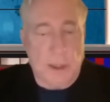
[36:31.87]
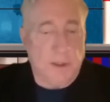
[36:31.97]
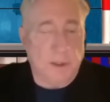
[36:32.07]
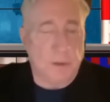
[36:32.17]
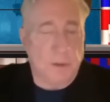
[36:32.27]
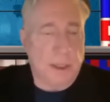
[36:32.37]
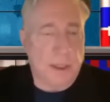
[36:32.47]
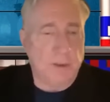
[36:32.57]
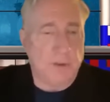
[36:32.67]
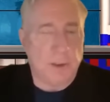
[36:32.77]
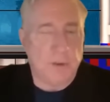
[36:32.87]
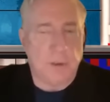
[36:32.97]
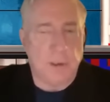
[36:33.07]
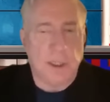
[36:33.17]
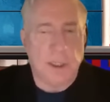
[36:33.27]
it doesn't make any sense
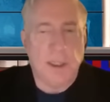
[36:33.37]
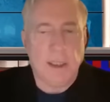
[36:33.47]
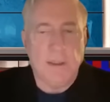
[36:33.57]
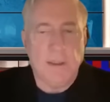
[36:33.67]
today.